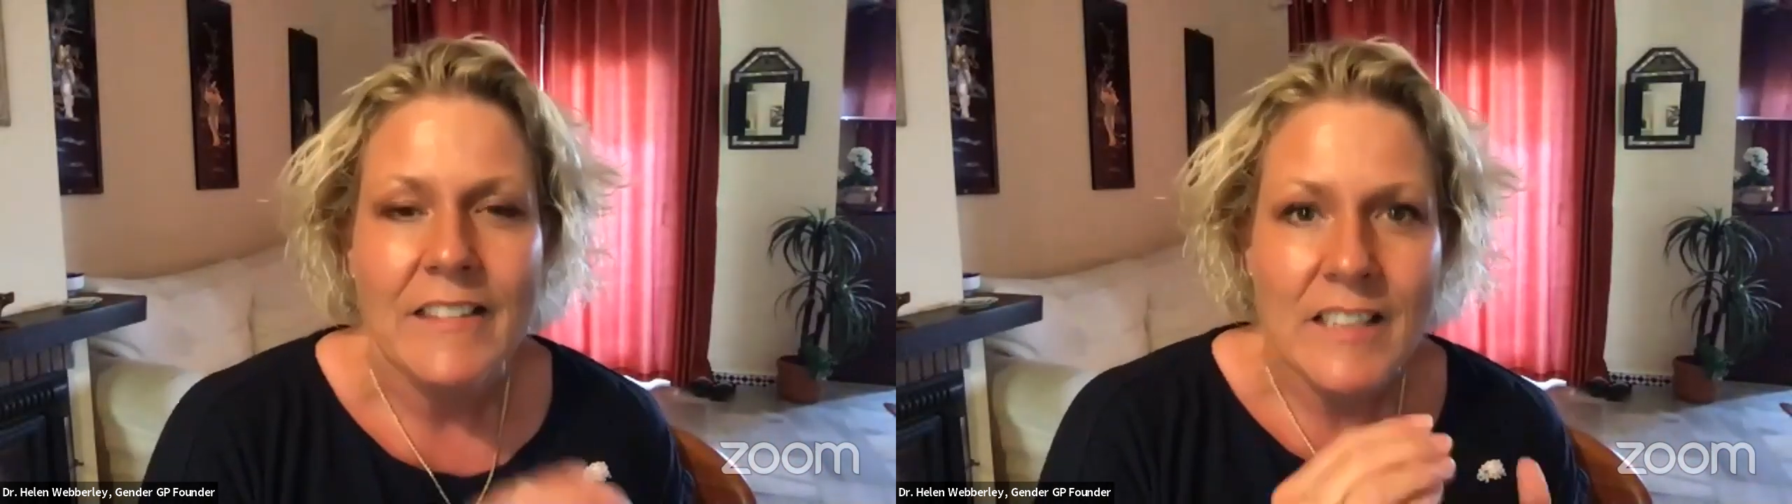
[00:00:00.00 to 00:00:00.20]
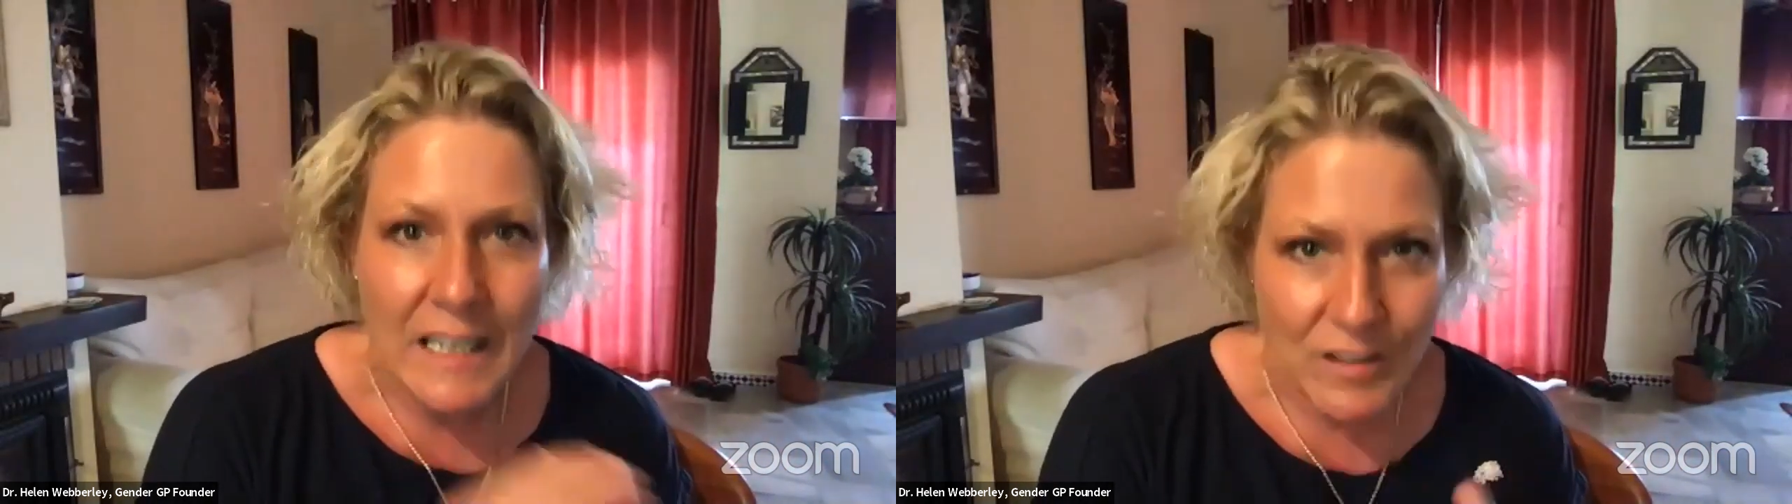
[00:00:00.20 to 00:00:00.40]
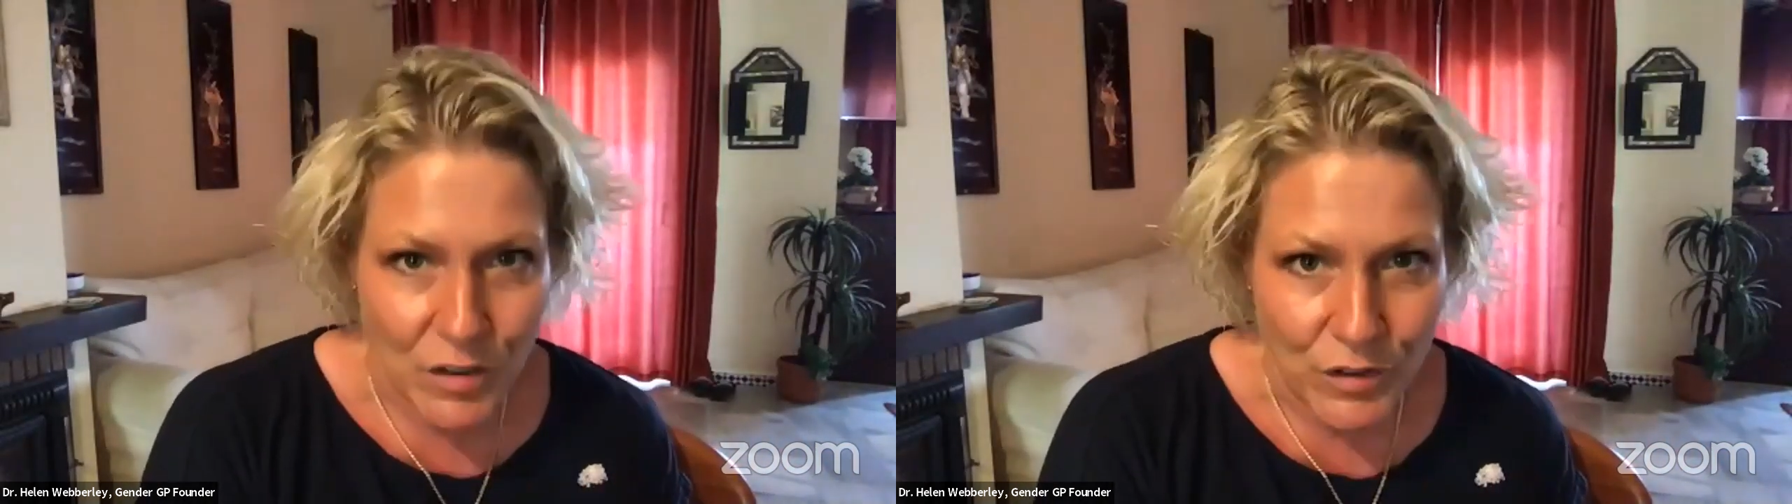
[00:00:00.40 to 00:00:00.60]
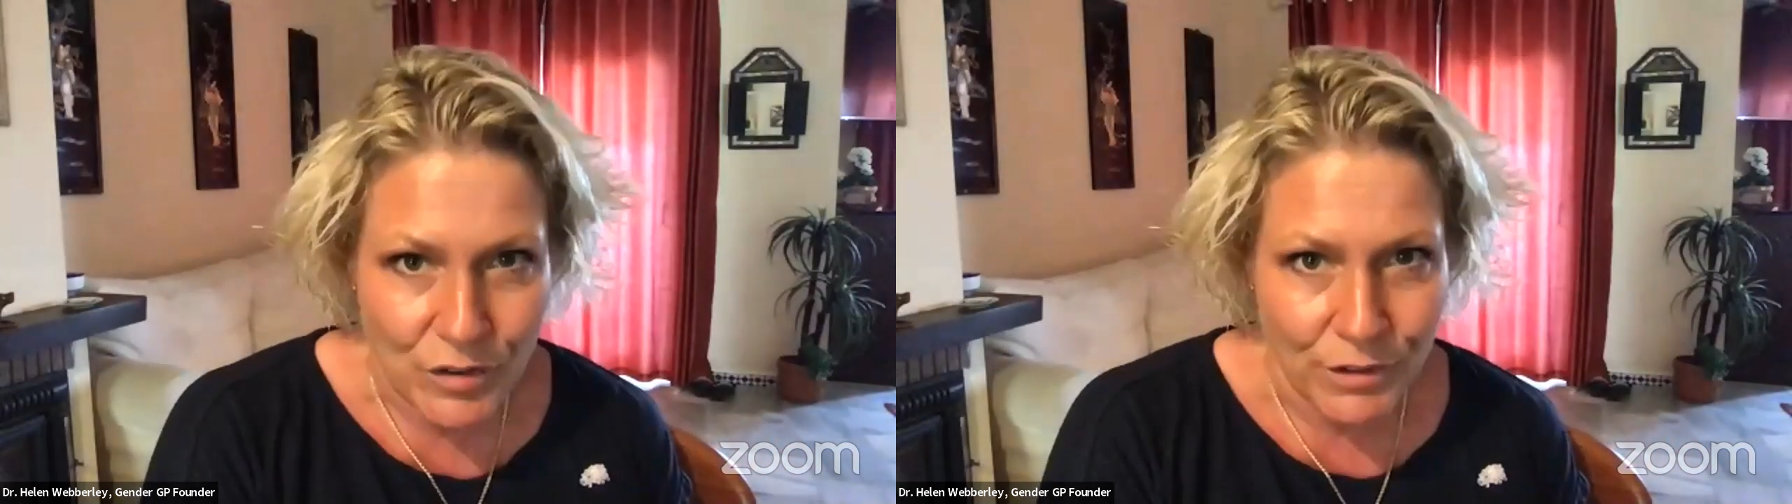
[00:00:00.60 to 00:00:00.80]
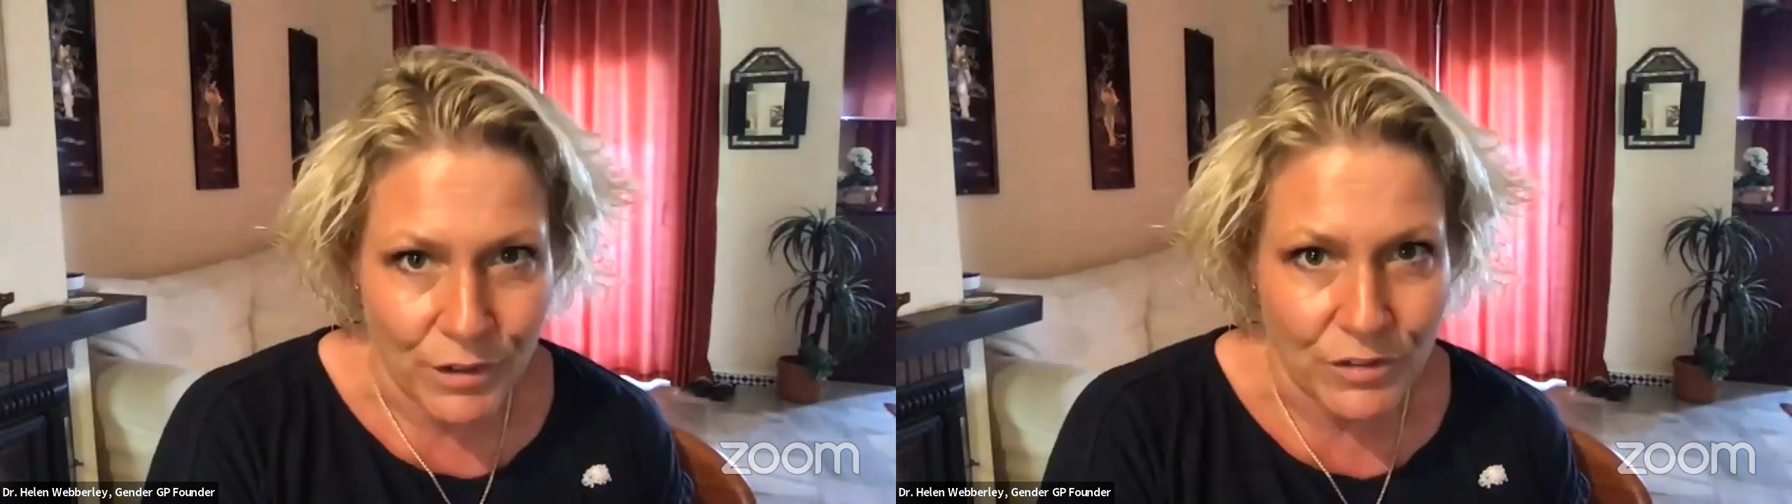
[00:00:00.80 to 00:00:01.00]

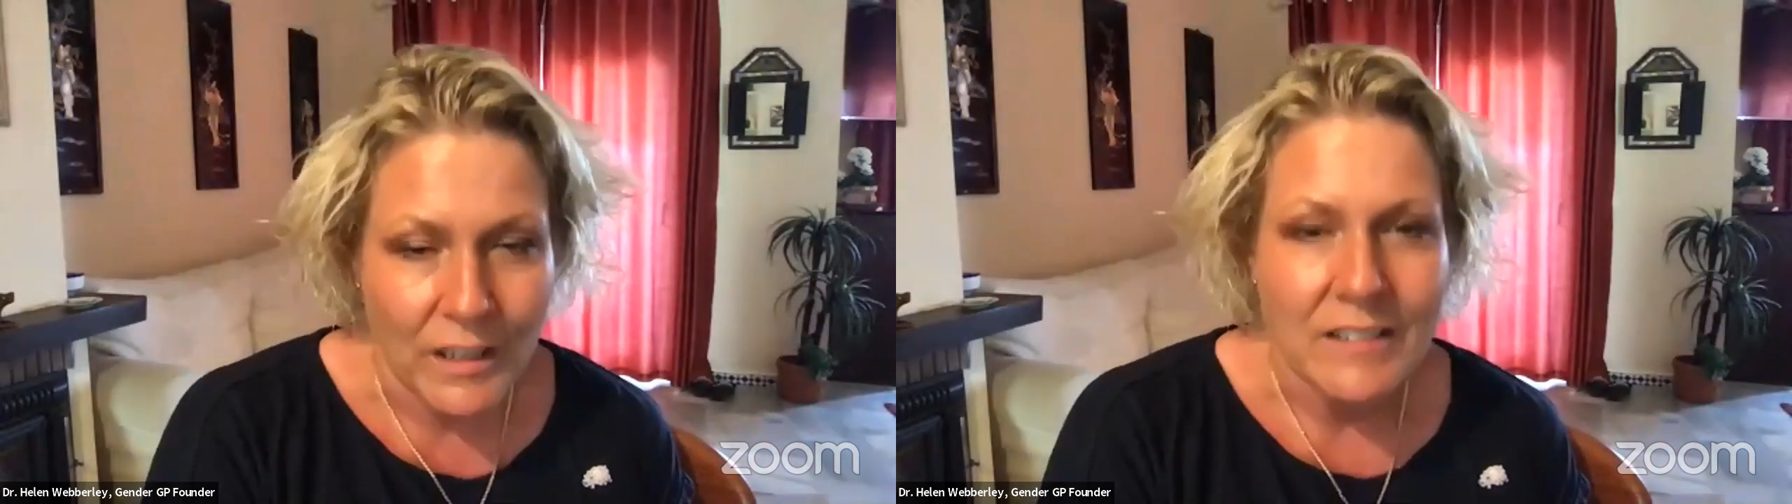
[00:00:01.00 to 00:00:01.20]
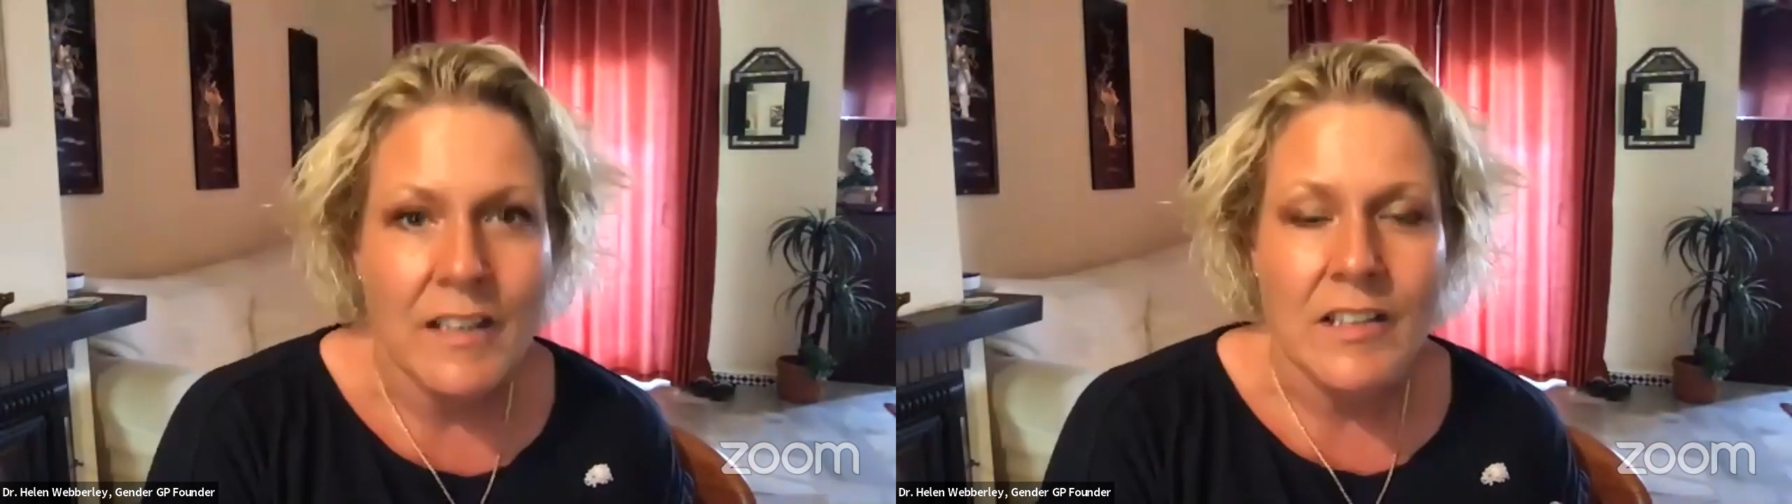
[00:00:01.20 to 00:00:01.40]
testosterone does